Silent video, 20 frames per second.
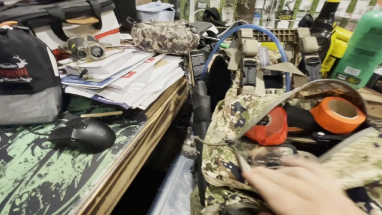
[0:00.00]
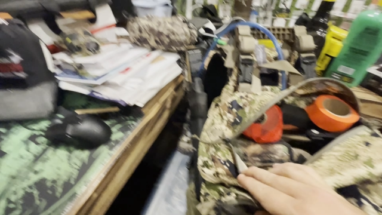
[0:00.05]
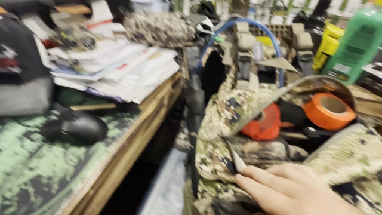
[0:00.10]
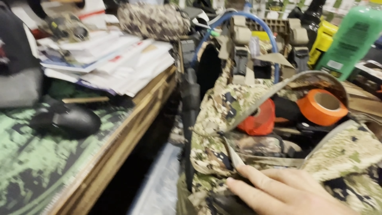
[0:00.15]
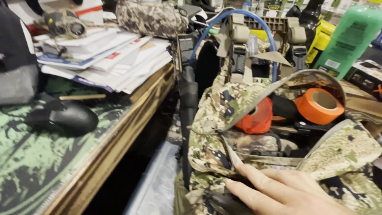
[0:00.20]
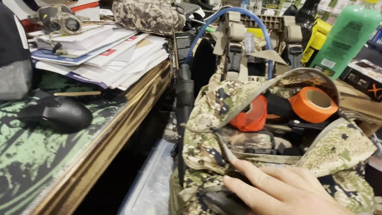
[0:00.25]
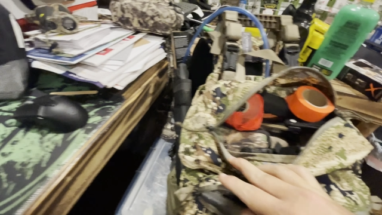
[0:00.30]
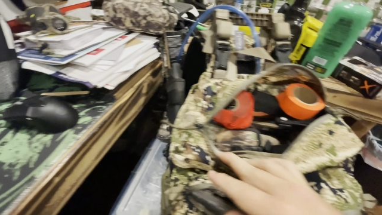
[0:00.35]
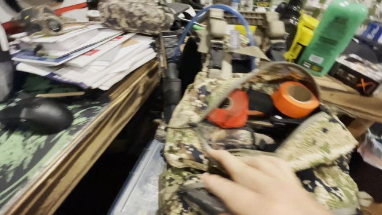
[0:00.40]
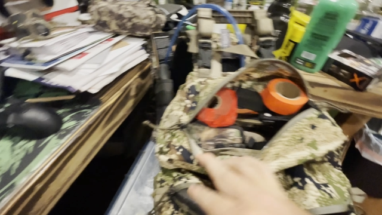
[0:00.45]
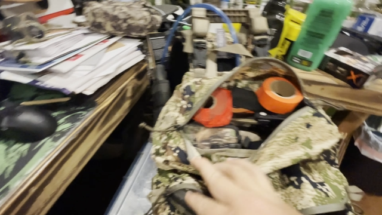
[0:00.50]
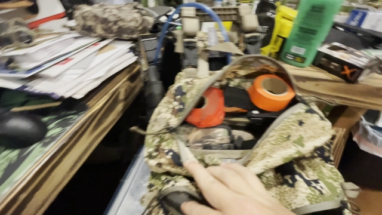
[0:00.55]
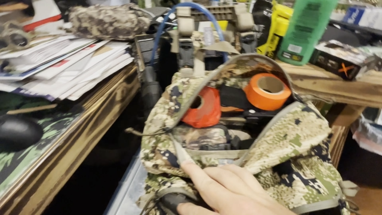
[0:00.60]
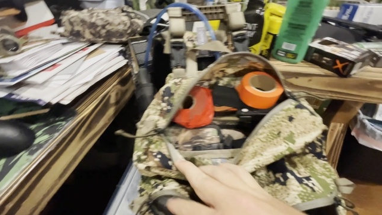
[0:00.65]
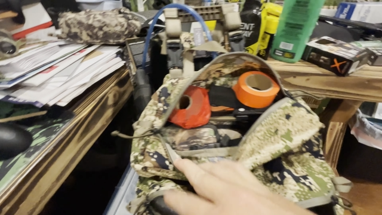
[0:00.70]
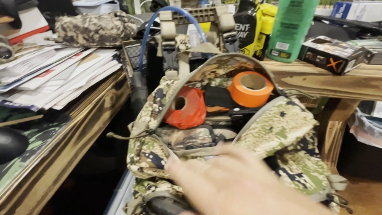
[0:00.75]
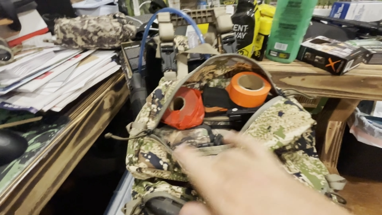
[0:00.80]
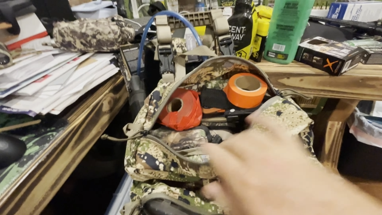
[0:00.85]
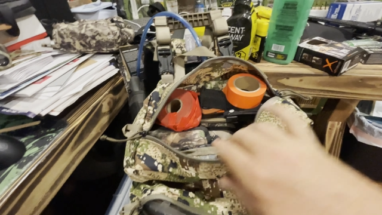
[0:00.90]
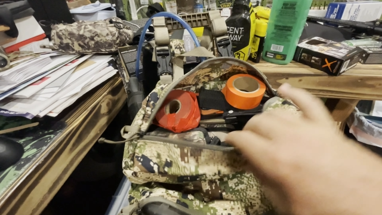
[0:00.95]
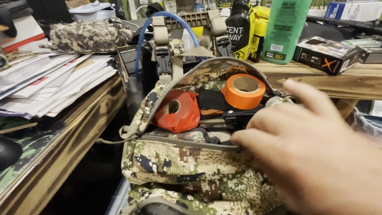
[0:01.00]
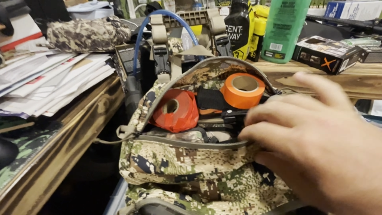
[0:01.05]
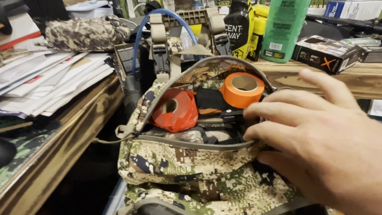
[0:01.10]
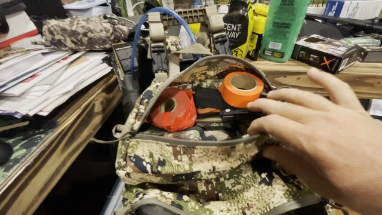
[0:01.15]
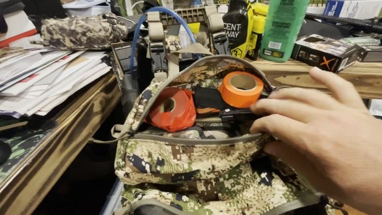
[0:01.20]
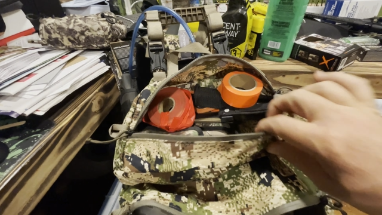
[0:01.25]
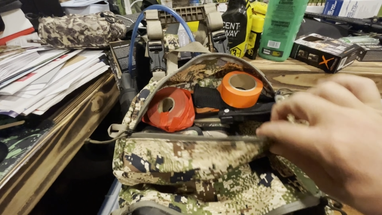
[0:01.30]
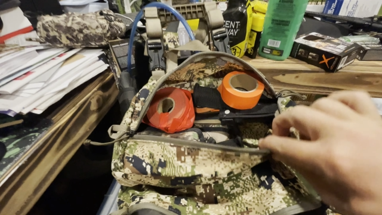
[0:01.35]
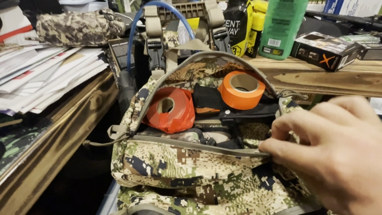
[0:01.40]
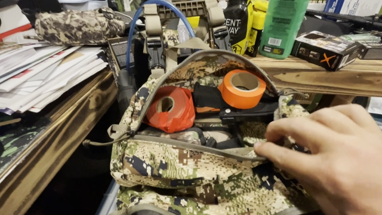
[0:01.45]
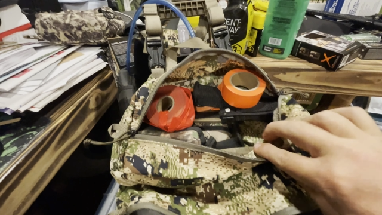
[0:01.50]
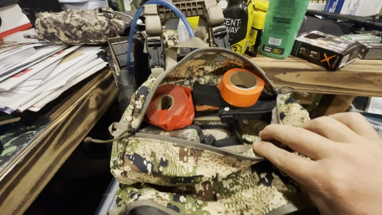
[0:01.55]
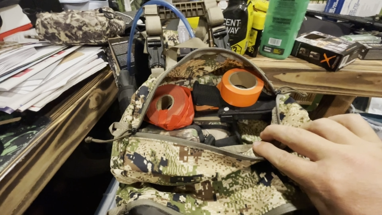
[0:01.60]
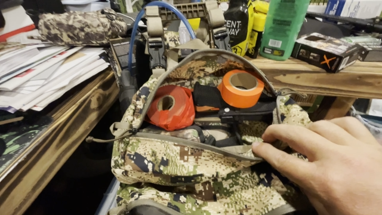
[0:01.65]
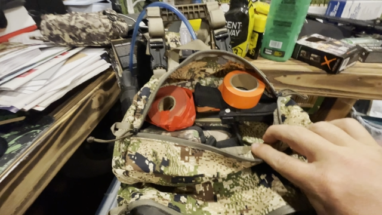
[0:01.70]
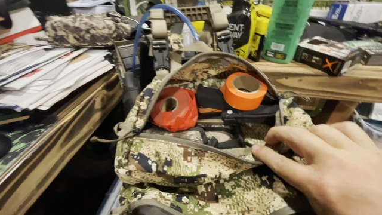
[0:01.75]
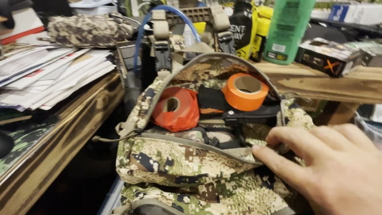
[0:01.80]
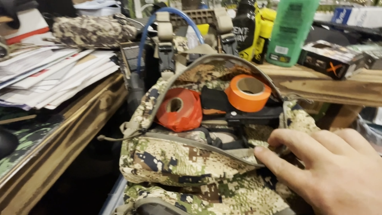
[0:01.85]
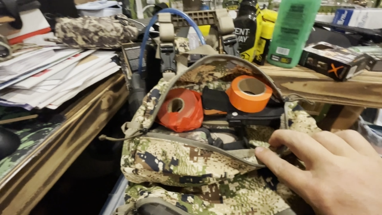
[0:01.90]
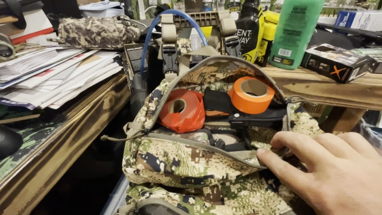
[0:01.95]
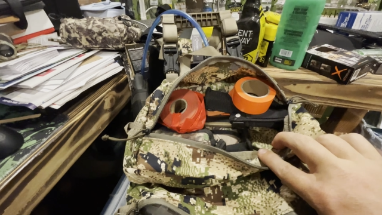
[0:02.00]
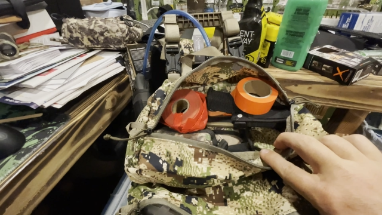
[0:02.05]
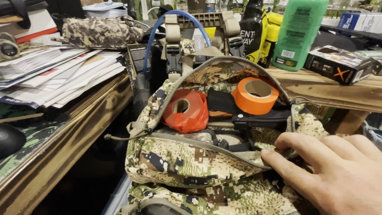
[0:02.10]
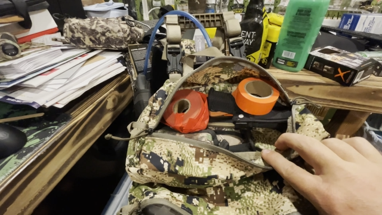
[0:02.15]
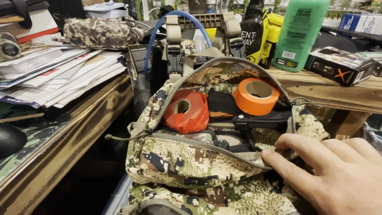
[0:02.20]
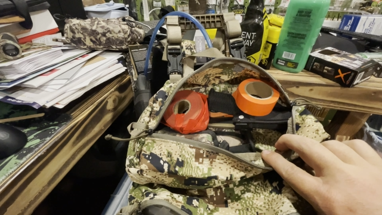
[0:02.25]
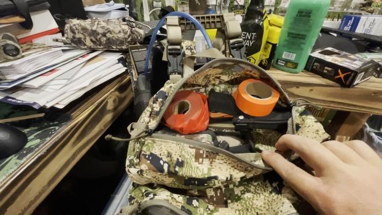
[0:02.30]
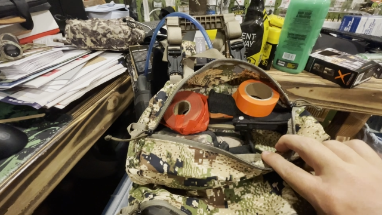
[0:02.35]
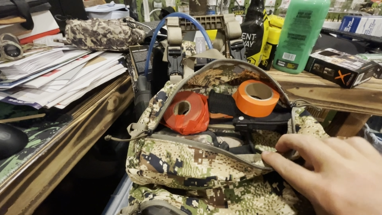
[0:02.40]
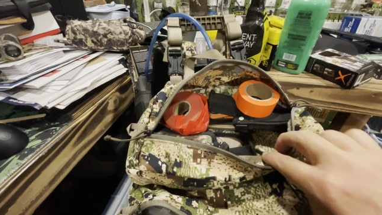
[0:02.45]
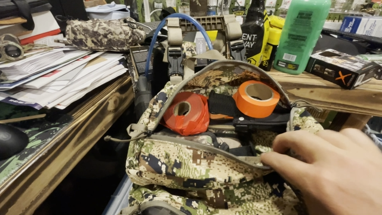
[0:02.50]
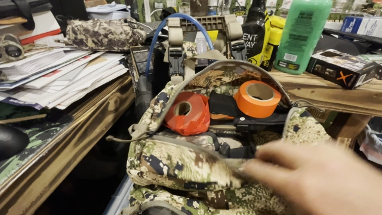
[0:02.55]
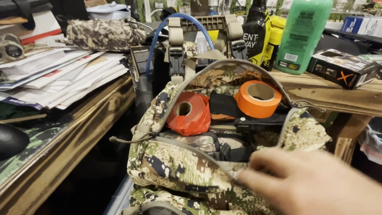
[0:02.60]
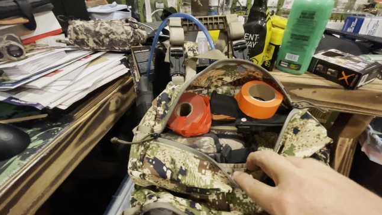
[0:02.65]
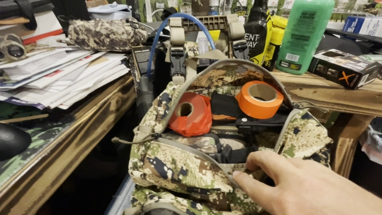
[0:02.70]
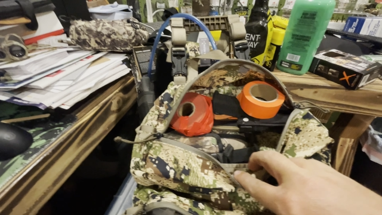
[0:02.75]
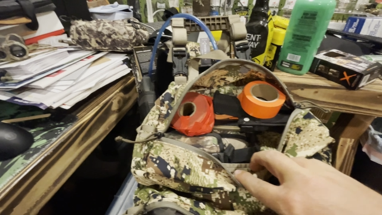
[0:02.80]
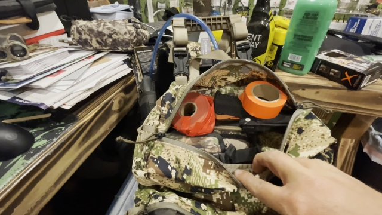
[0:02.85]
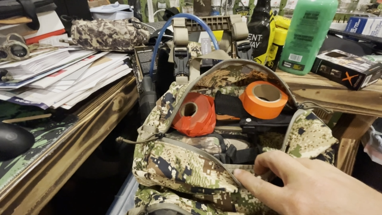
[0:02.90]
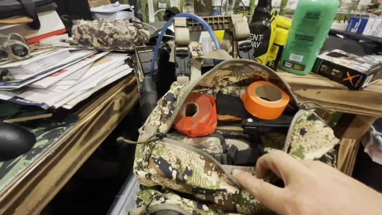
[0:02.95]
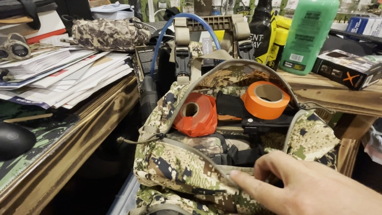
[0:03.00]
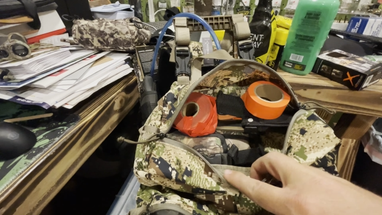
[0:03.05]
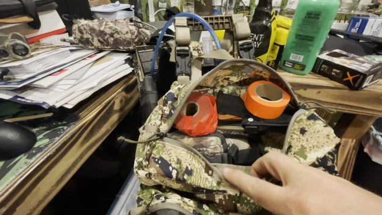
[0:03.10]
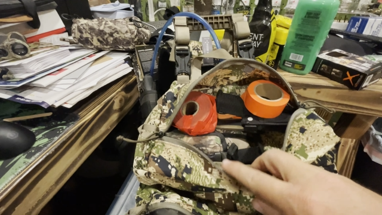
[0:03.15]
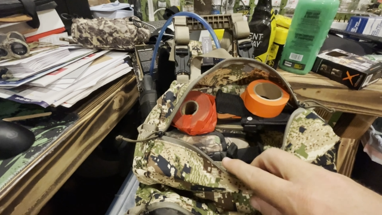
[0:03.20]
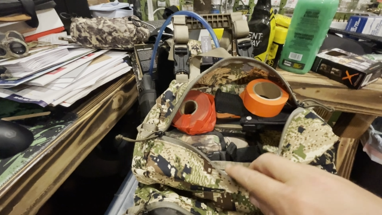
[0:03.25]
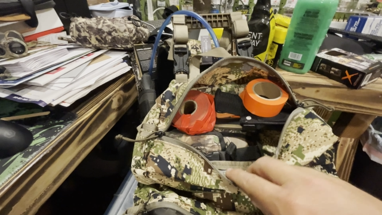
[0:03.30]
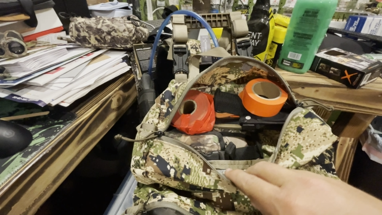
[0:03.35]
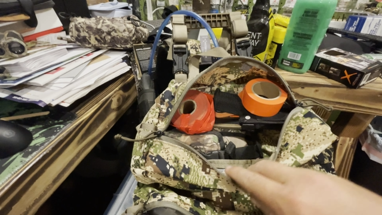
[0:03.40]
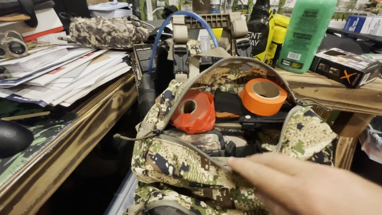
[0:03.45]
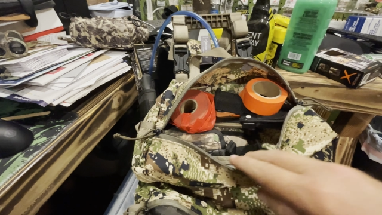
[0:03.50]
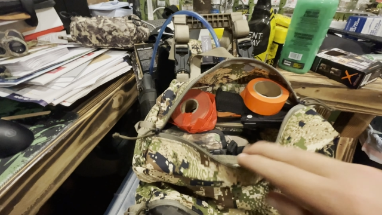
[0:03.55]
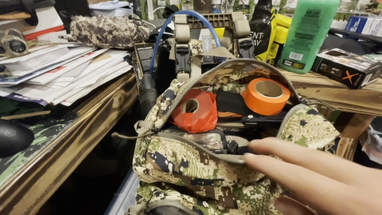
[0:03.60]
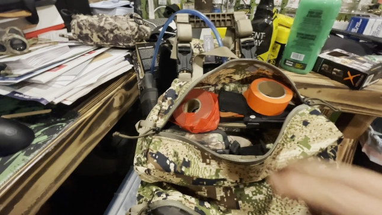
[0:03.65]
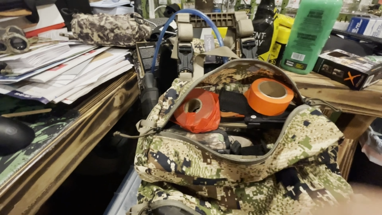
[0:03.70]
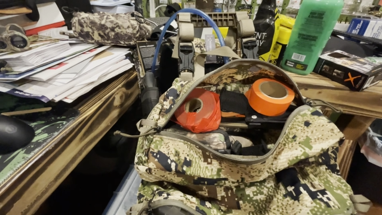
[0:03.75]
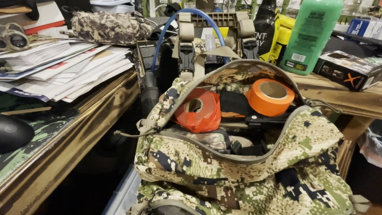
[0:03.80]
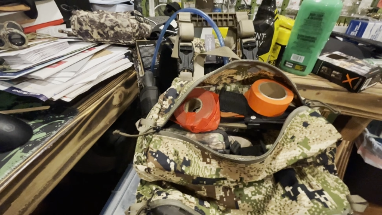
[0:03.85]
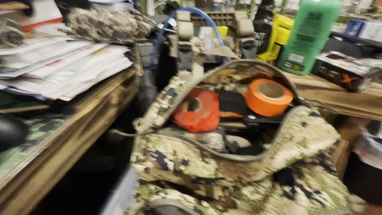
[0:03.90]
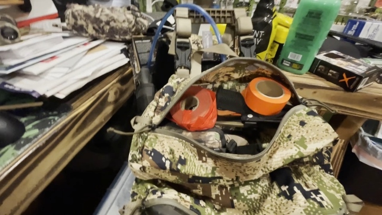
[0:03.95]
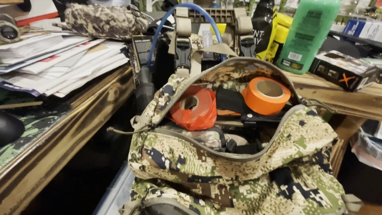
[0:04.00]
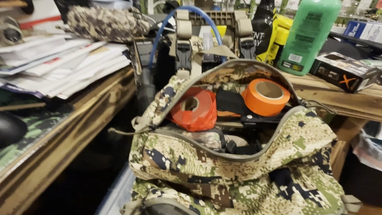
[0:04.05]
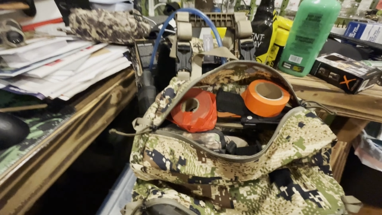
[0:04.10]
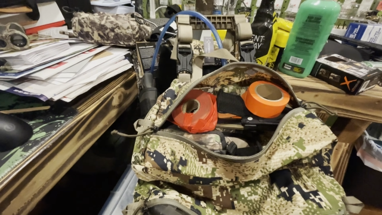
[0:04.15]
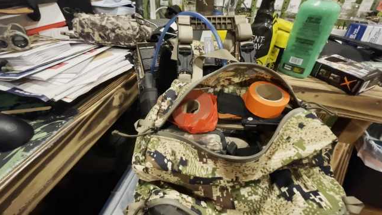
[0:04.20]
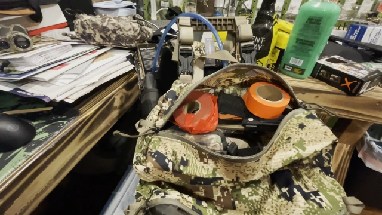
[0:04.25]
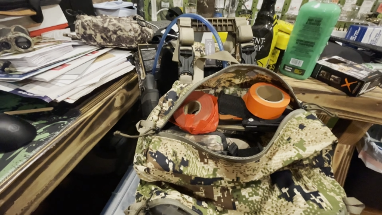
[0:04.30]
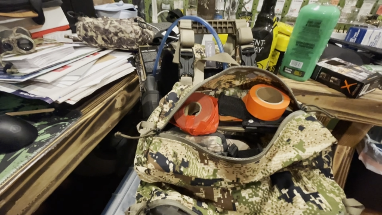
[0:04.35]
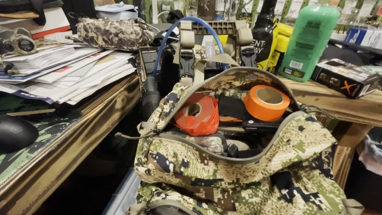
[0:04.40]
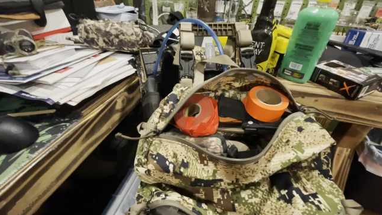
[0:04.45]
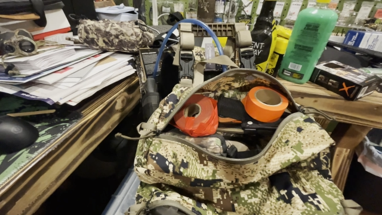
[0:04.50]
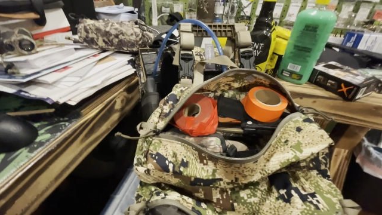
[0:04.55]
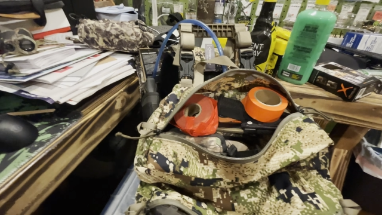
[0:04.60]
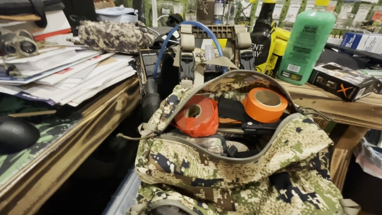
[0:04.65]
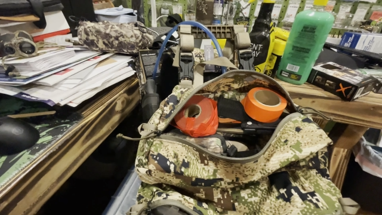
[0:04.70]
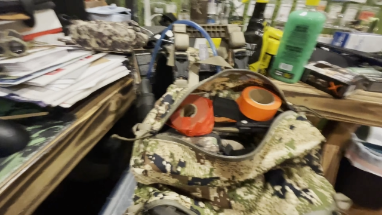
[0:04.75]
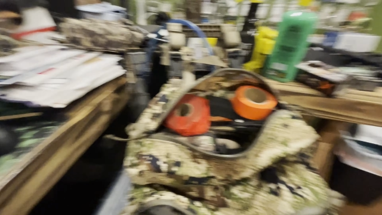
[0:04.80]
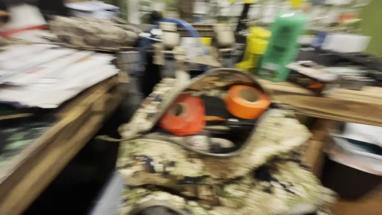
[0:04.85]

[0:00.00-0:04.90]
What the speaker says: No face is visible, so there are no lips to read.